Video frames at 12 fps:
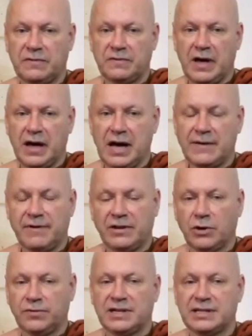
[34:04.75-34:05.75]
5 and
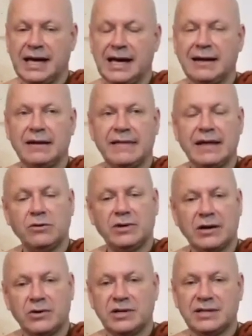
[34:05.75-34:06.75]
not the 10, then you
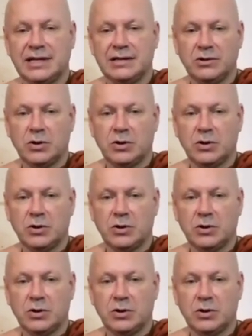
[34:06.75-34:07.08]
can continue